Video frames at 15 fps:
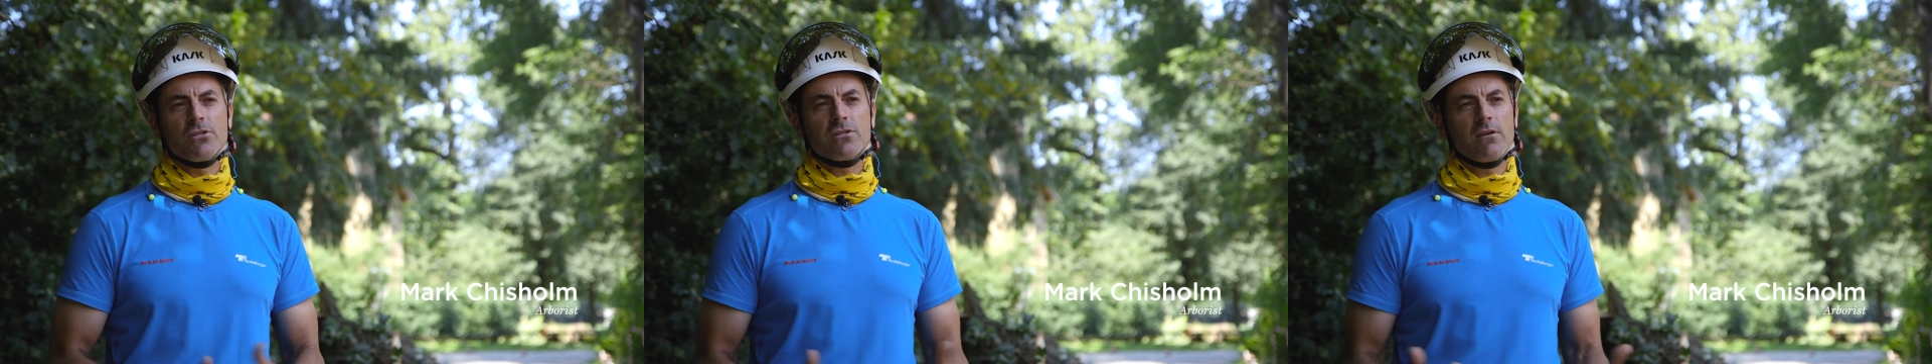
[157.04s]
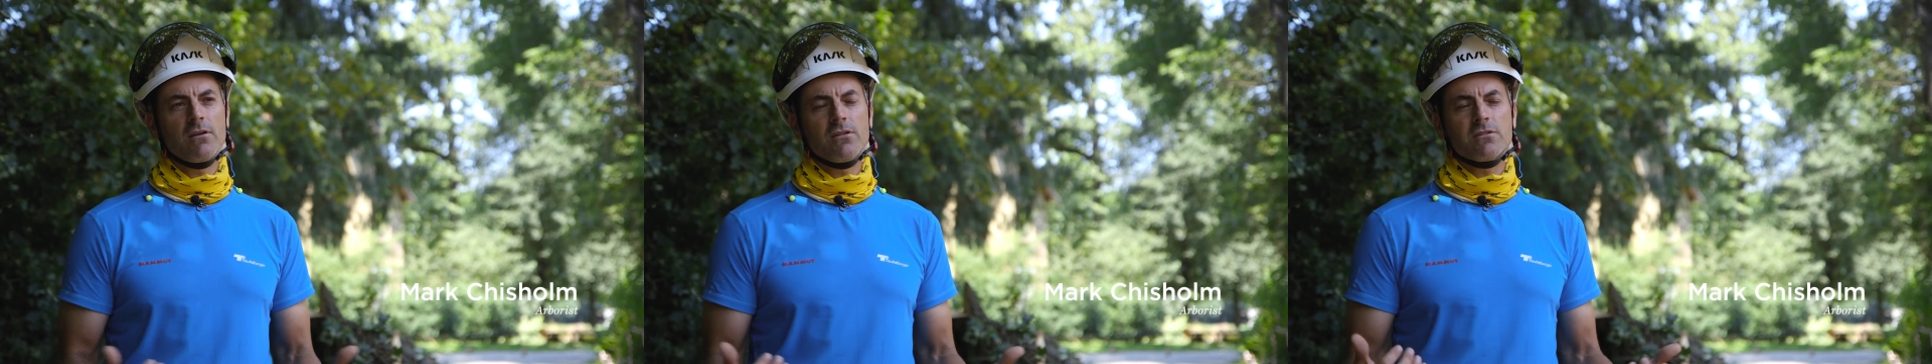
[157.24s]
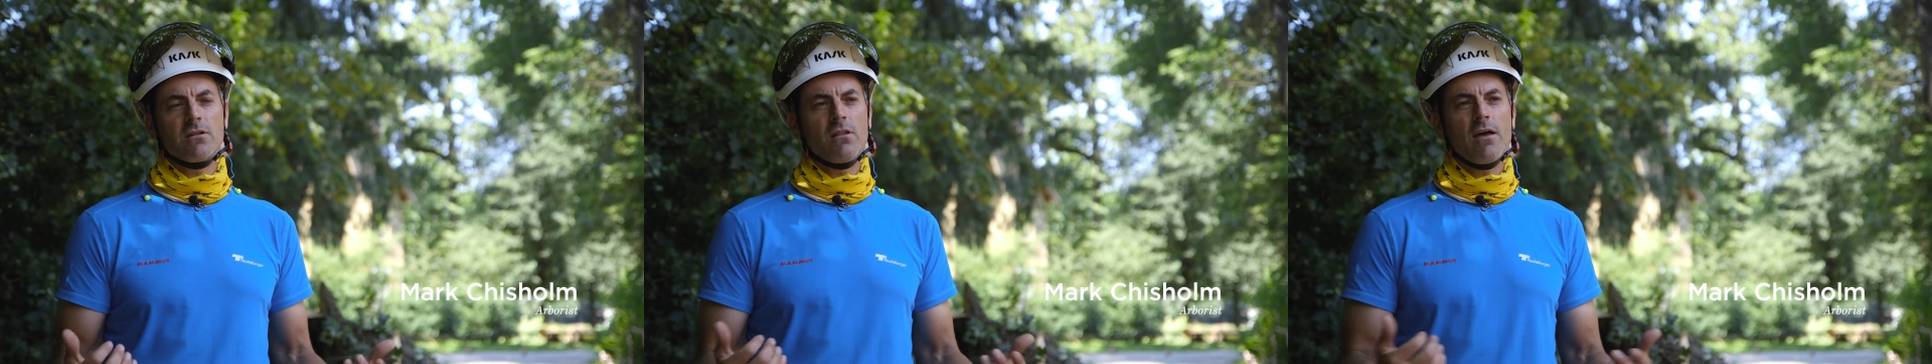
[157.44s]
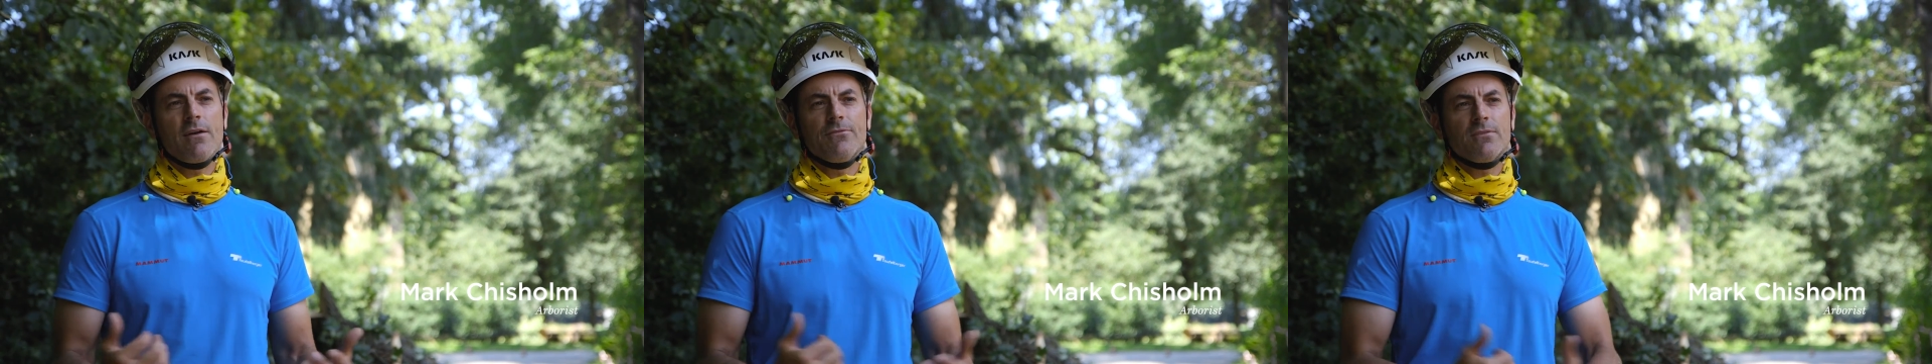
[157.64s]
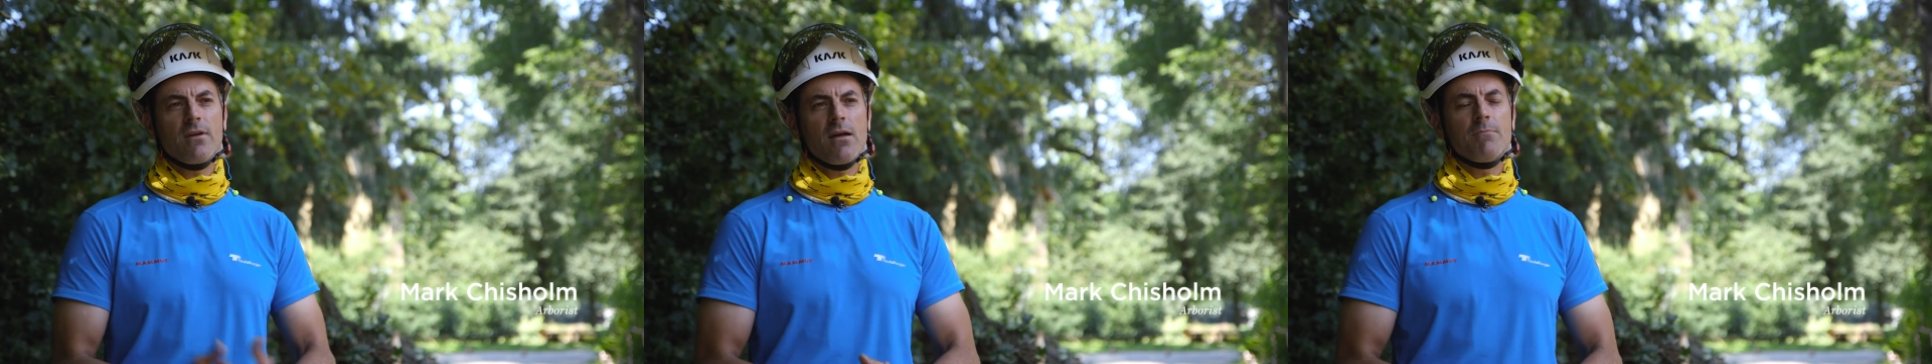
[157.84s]
it's a
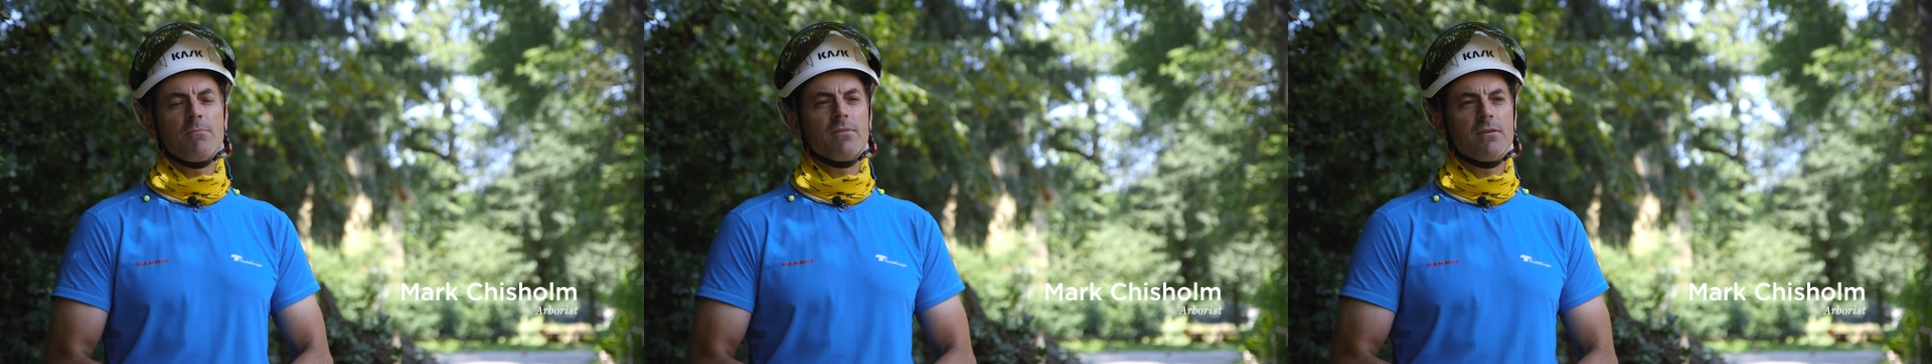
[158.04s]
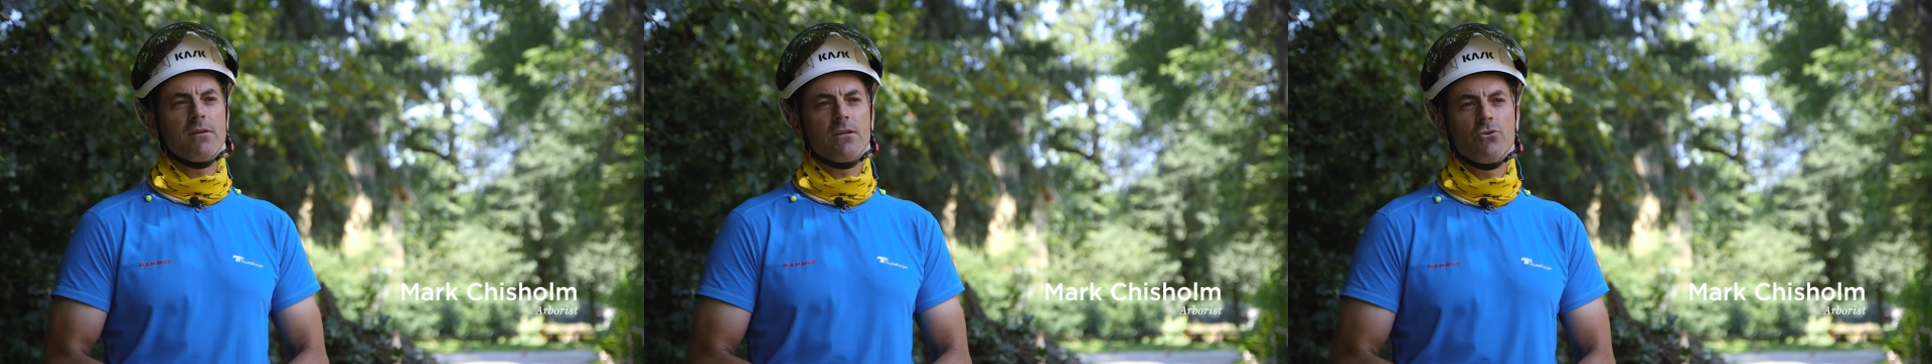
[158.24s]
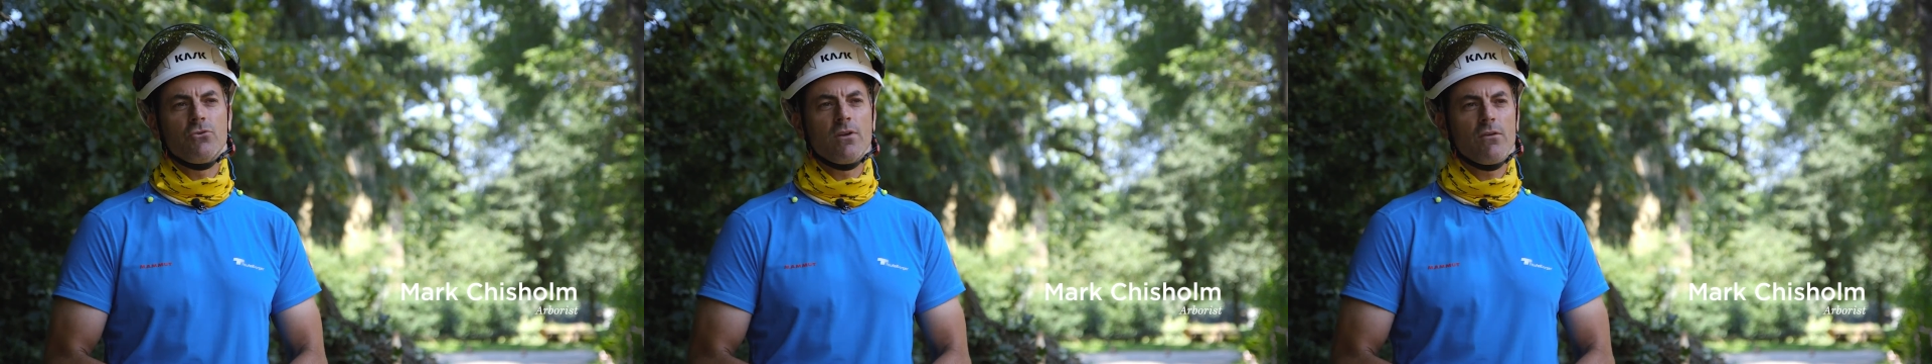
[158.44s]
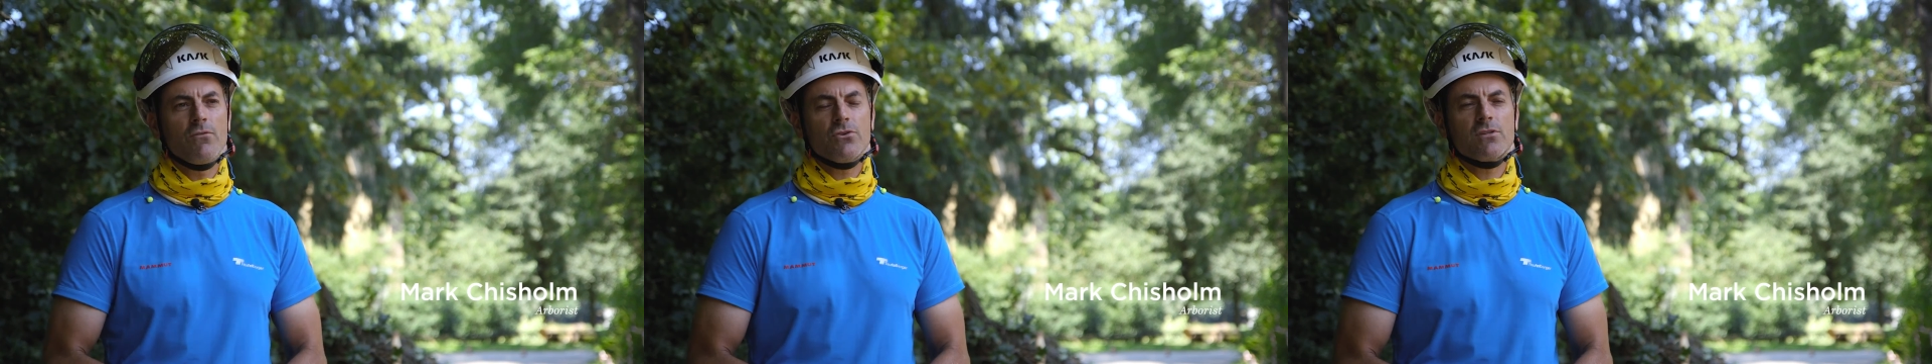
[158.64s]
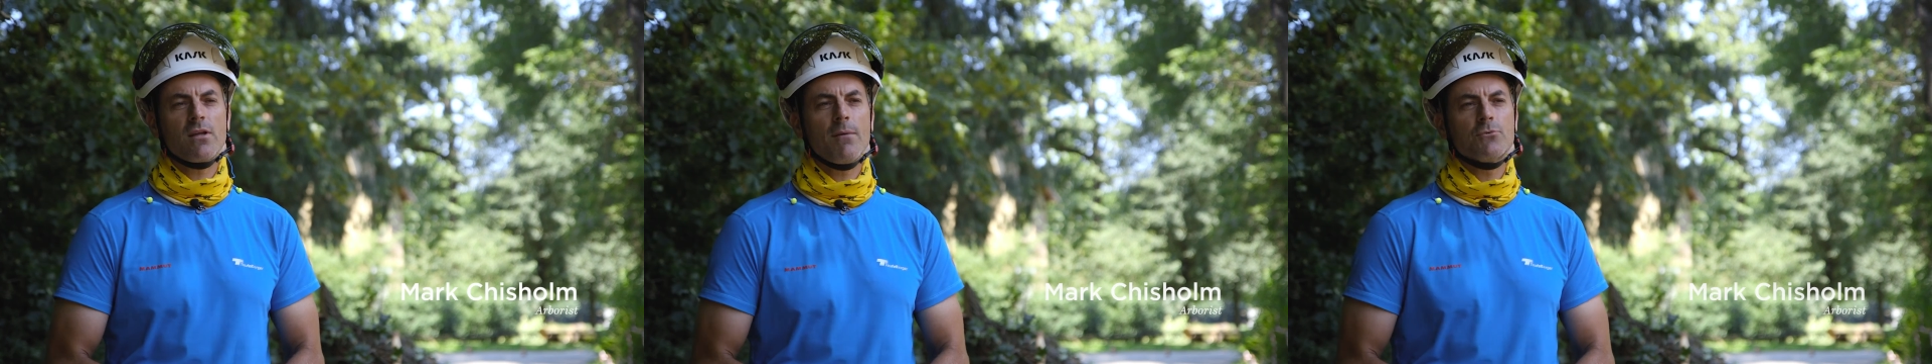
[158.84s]
lifetime thing. You never
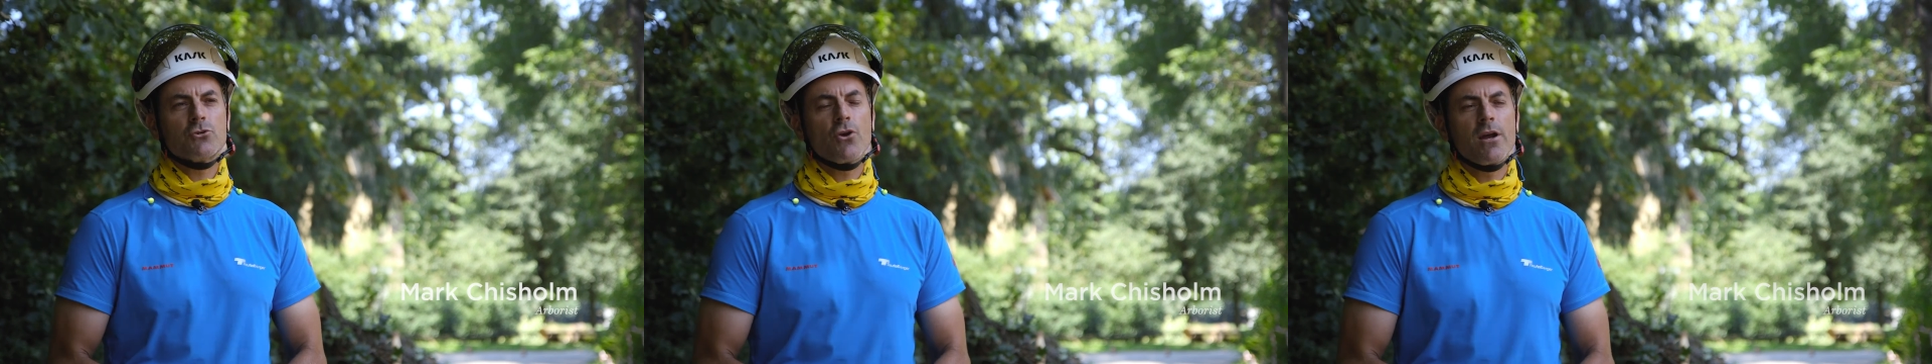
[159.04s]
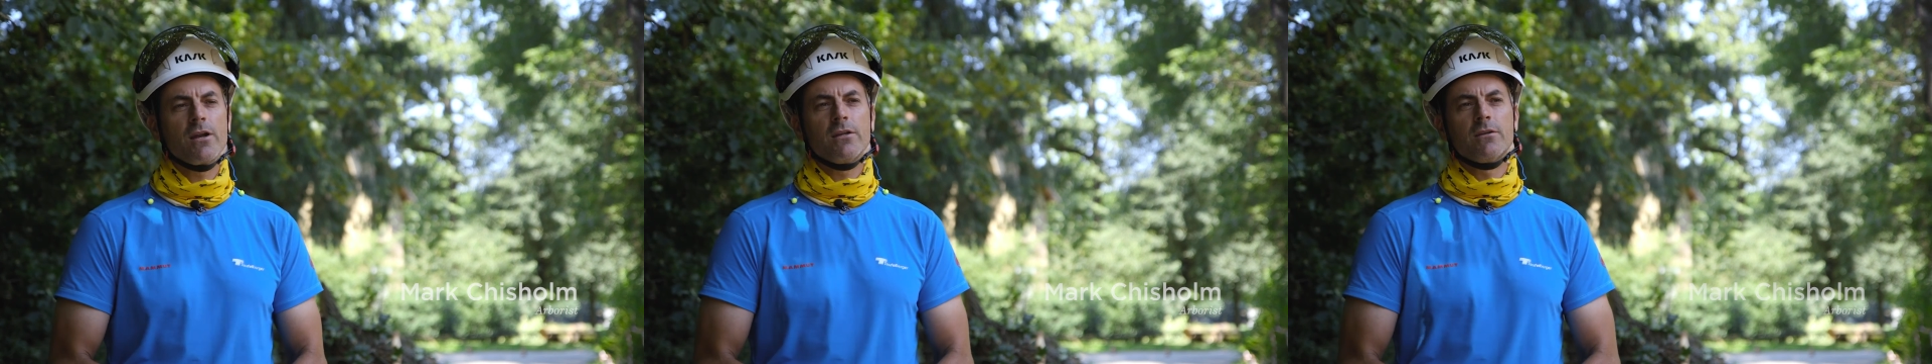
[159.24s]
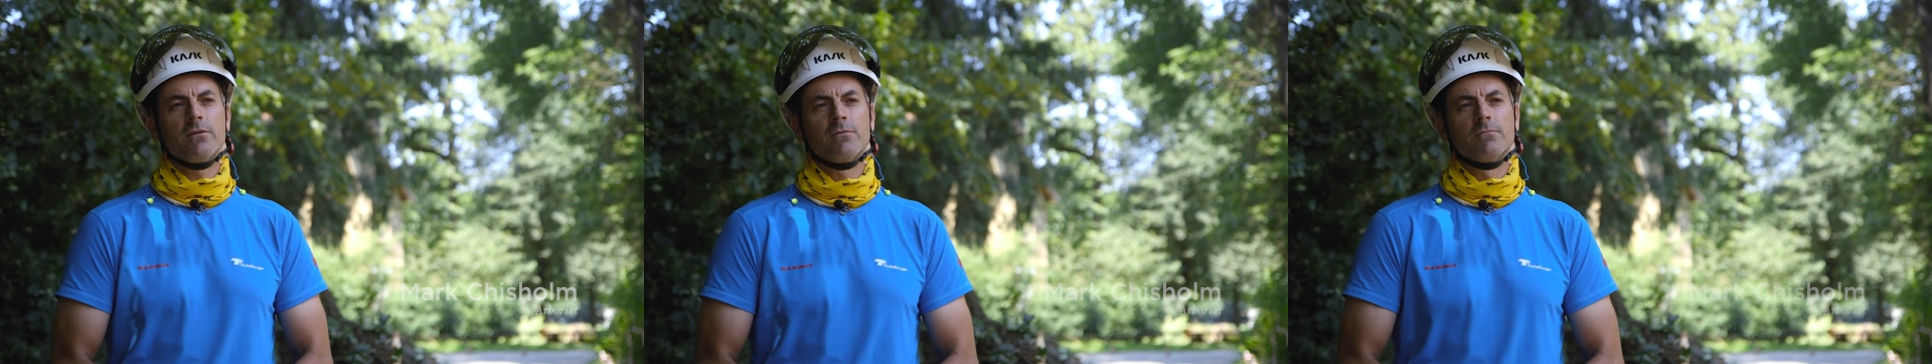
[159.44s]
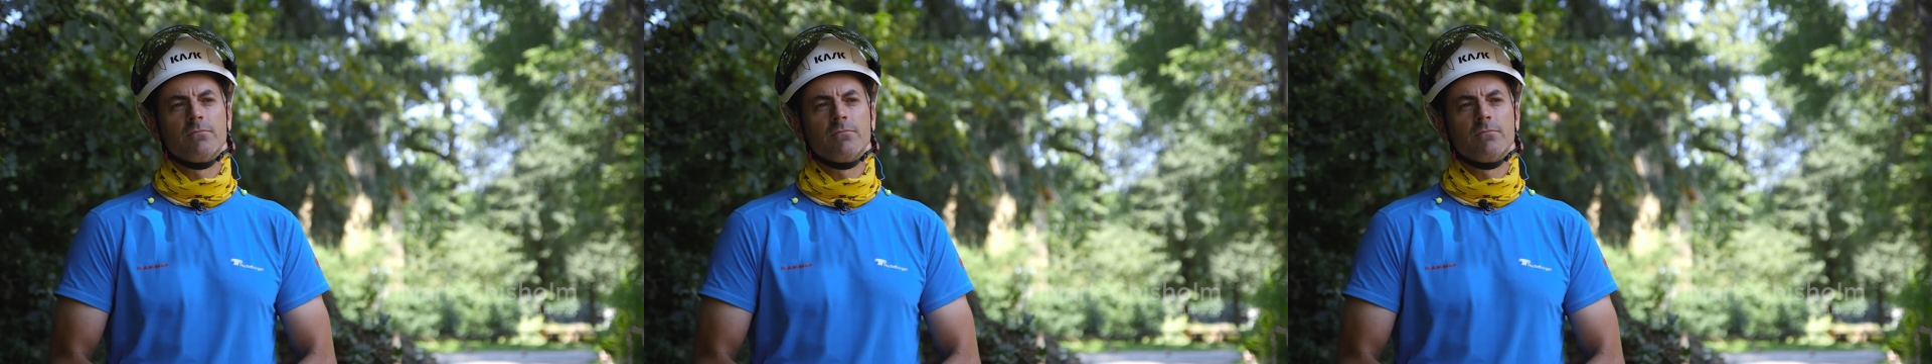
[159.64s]
stop training.